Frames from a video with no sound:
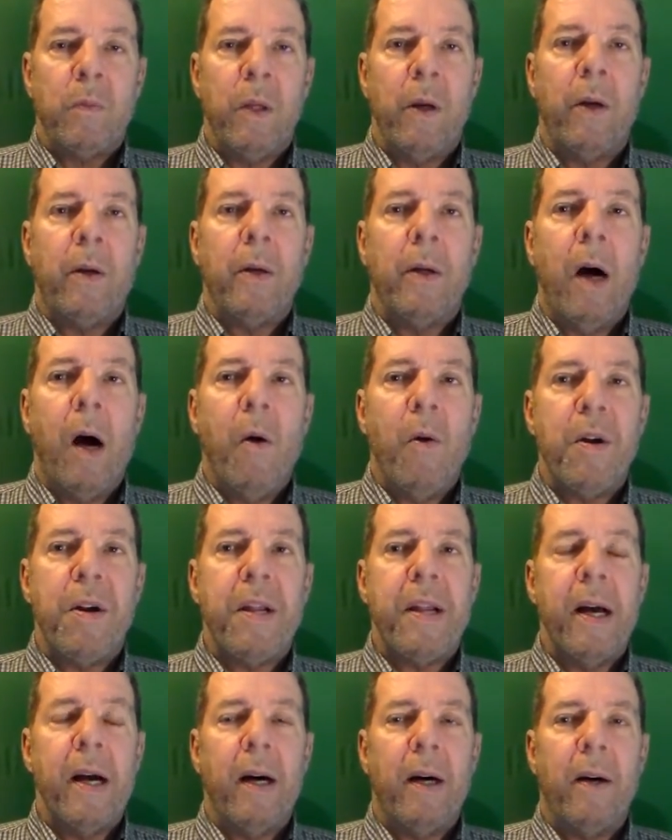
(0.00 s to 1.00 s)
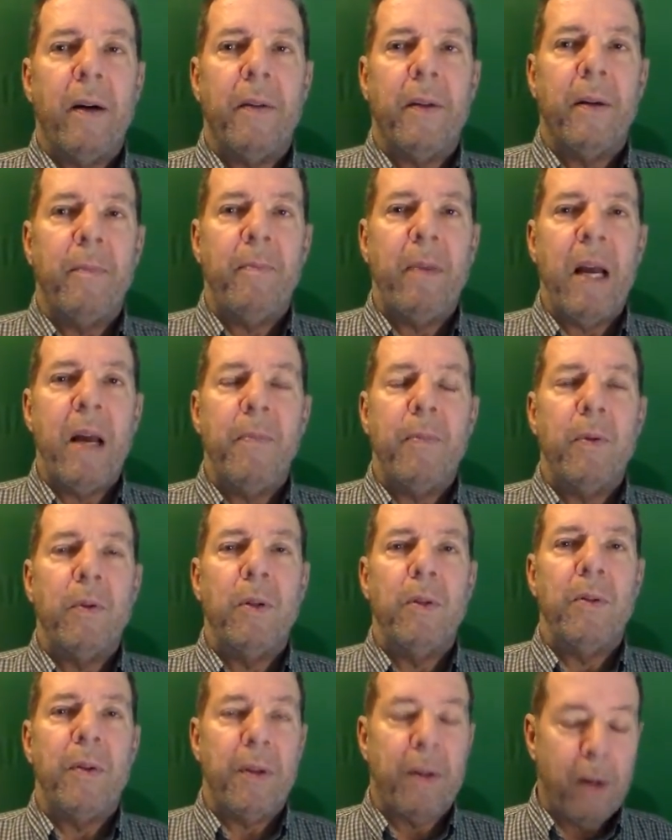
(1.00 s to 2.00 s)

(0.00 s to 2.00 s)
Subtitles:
you can always tell the people who